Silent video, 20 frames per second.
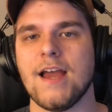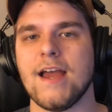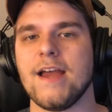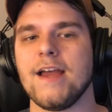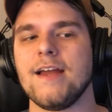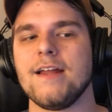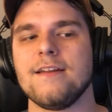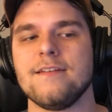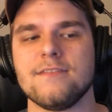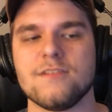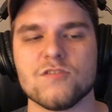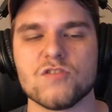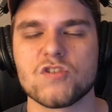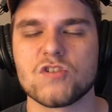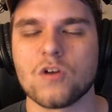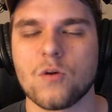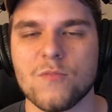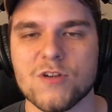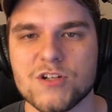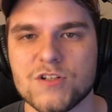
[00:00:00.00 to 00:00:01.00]
And there's
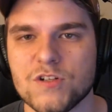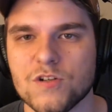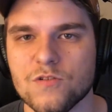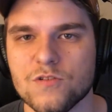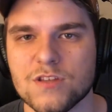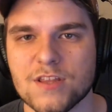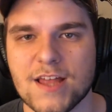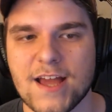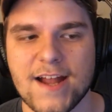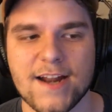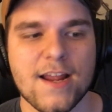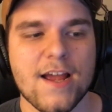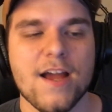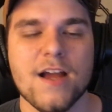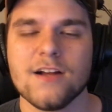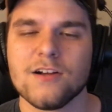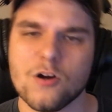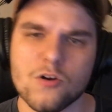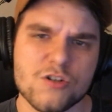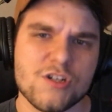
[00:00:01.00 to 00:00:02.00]
so much truth to that.
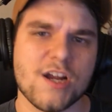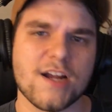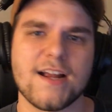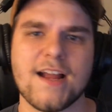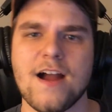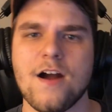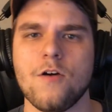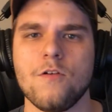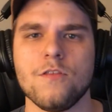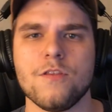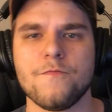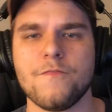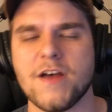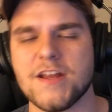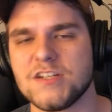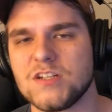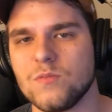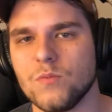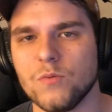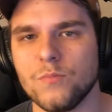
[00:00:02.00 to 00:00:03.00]
Go check out the
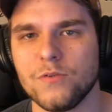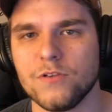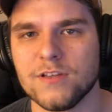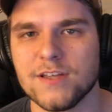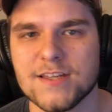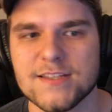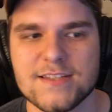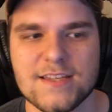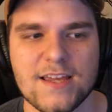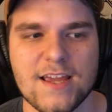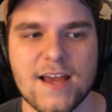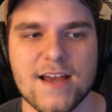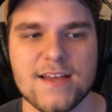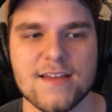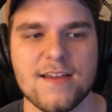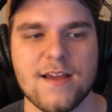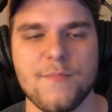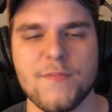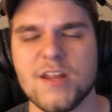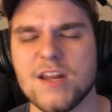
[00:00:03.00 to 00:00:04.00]
Vegetable Police.
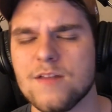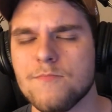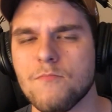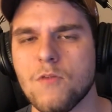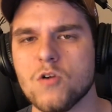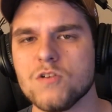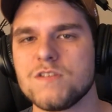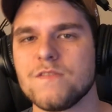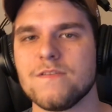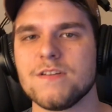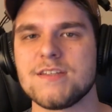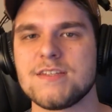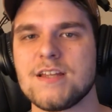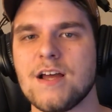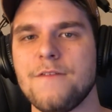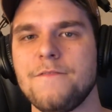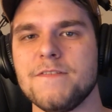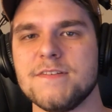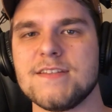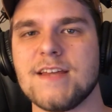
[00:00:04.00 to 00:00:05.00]
Most of his
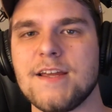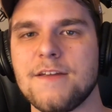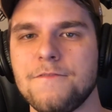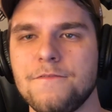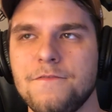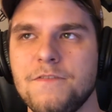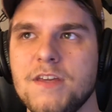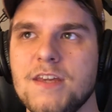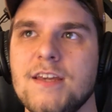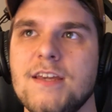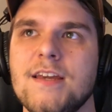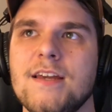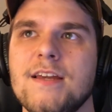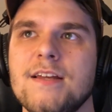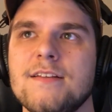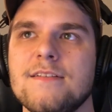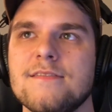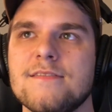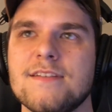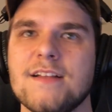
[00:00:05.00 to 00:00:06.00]
stuff is like
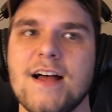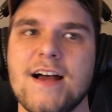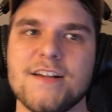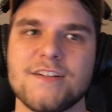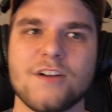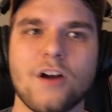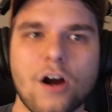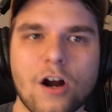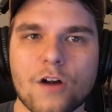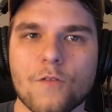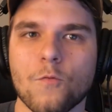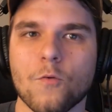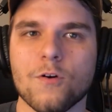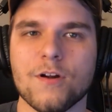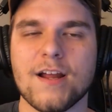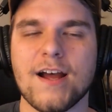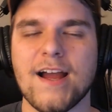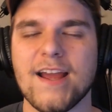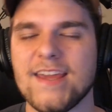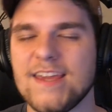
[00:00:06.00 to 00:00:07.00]
vegan /
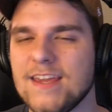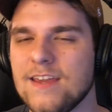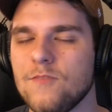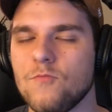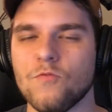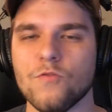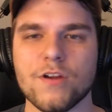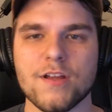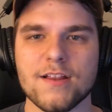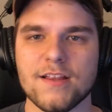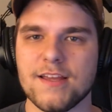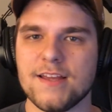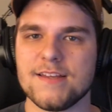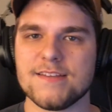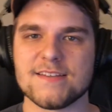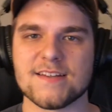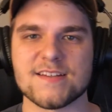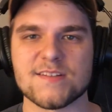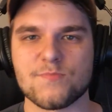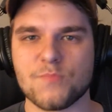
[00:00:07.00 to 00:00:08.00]
carnivore diet. He really
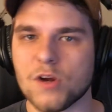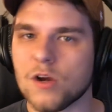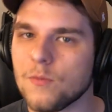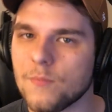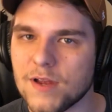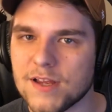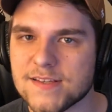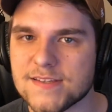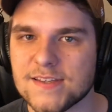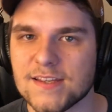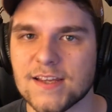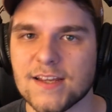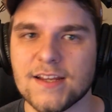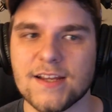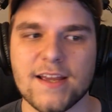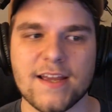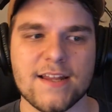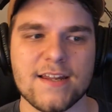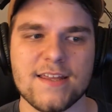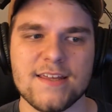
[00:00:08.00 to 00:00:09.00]
is
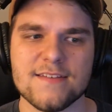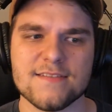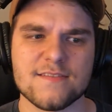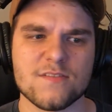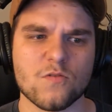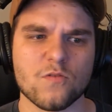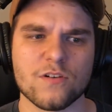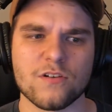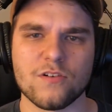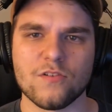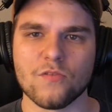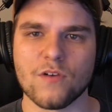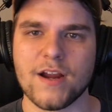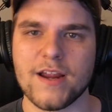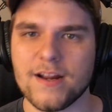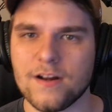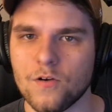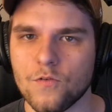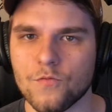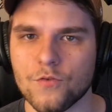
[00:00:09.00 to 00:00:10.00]
experimenting and he's doing
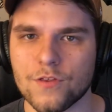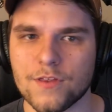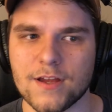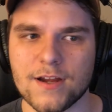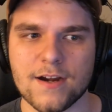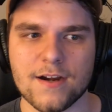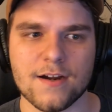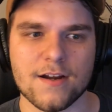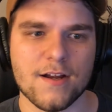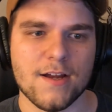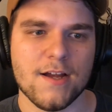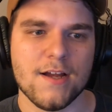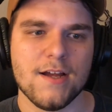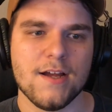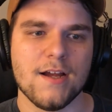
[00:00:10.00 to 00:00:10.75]
great over there.